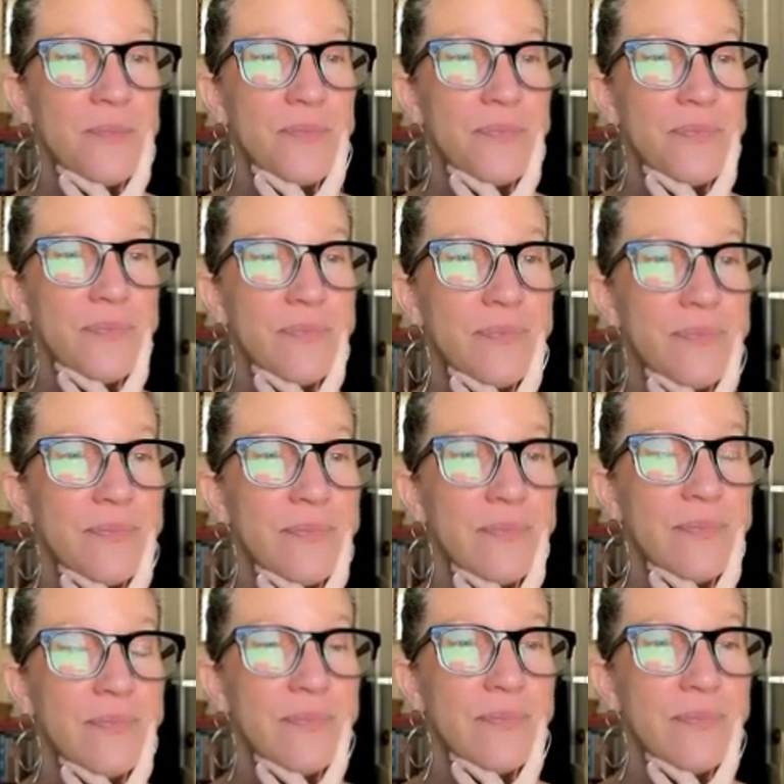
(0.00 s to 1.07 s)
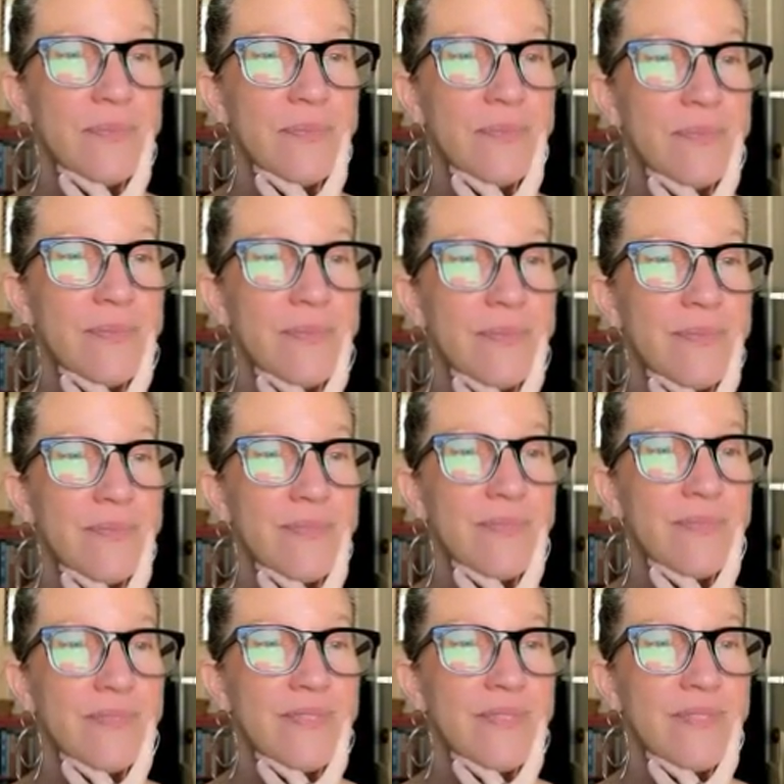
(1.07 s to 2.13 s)
of sculpture of a
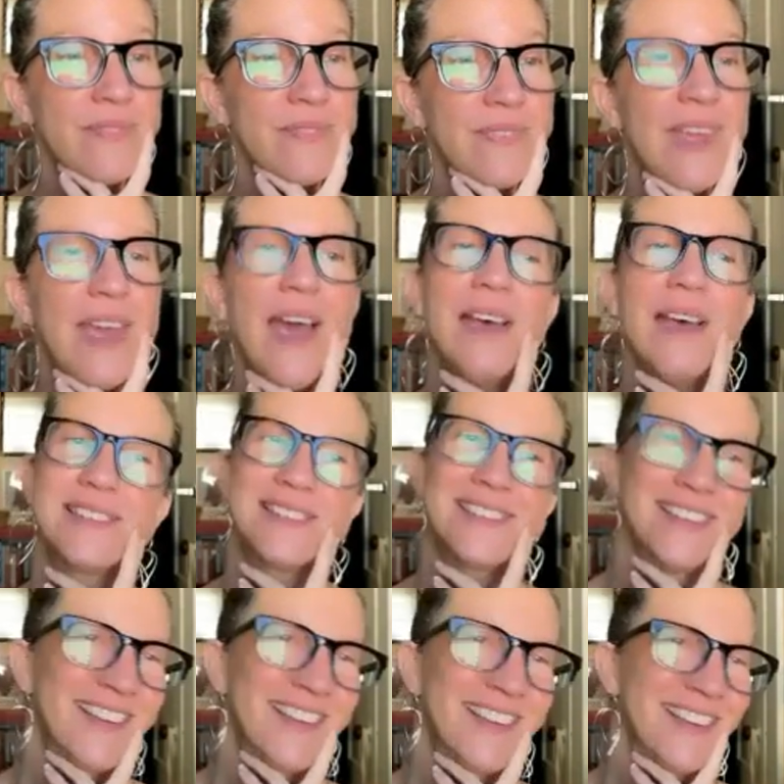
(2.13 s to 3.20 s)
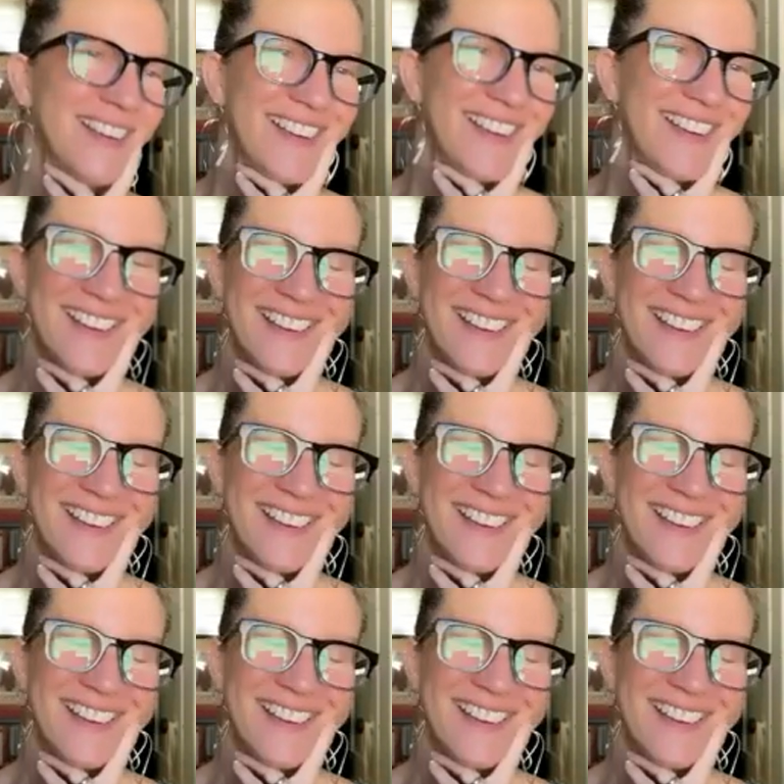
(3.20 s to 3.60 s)
staircase that kind of